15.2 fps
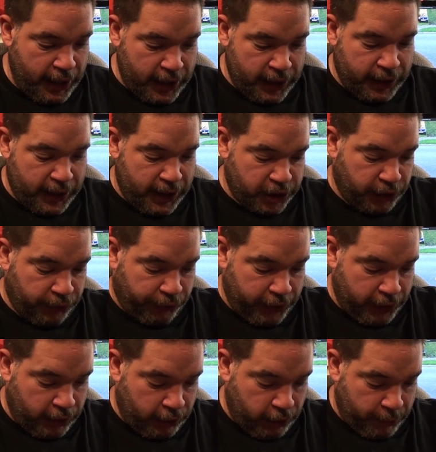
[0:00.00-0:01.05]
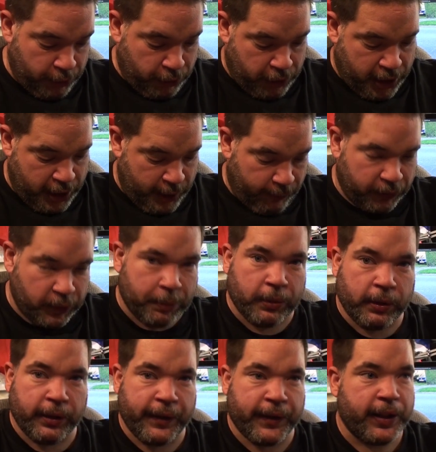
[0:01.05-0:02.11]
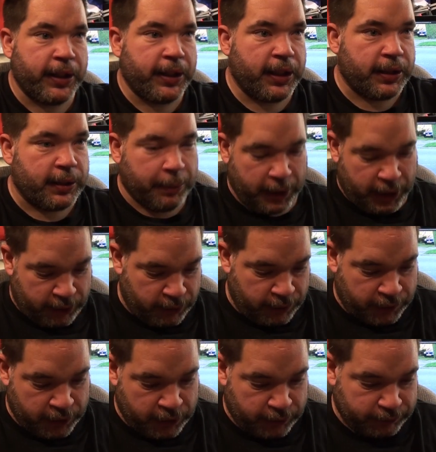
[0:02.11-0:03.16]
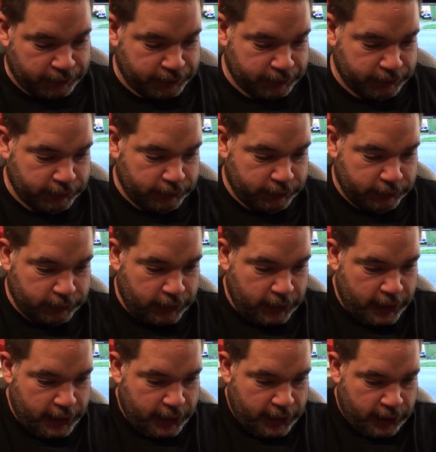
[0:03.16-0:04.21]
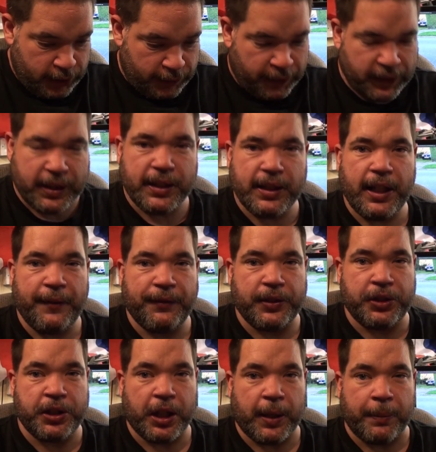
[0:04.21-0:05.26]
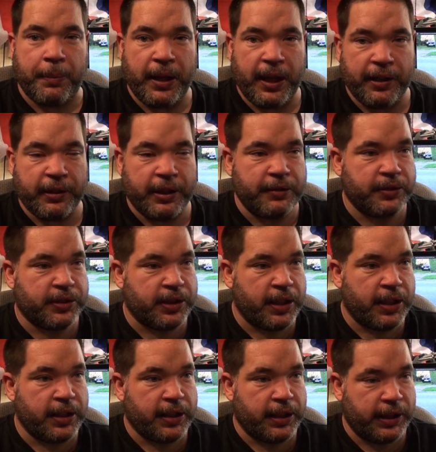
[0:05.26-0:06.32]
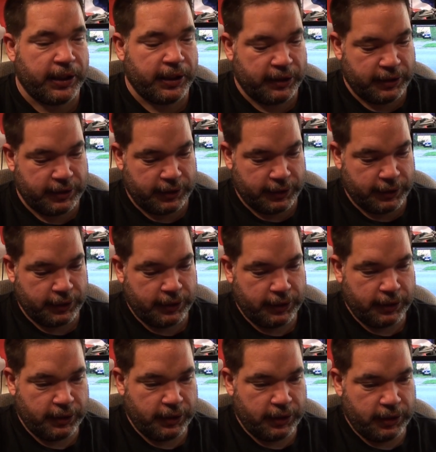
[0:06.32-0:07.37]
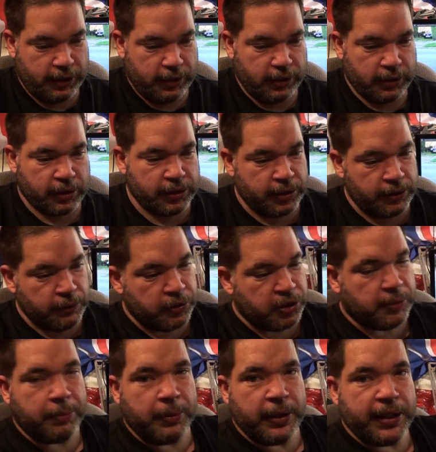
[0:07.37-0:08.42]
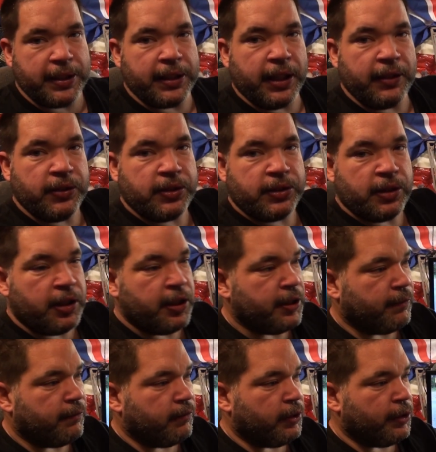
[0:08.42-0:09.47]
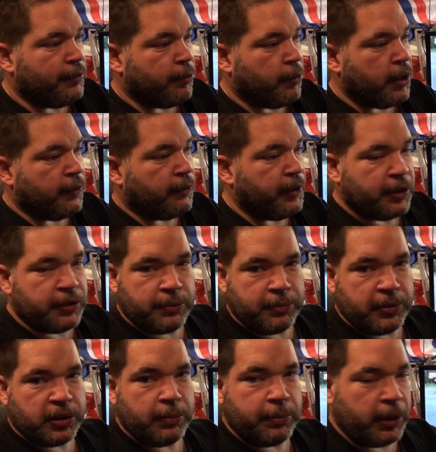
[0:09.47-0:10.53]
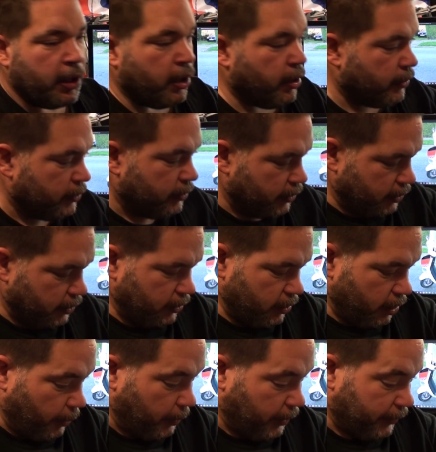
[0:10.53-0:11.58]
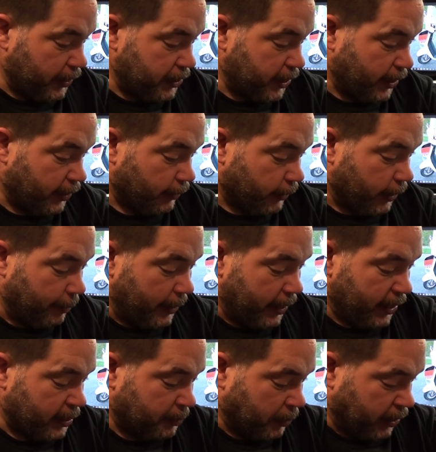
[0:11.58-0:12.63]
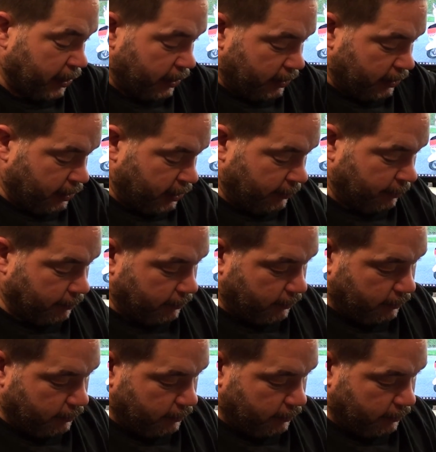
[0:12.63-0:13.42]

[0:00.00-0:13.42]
and they actually feel a lot more comfortable than the other pair I've got. if I didn't have to chuck a pair out Sunday, because it all split down the side of one finger, just a big hole, I would have actually had three pairs by now, um,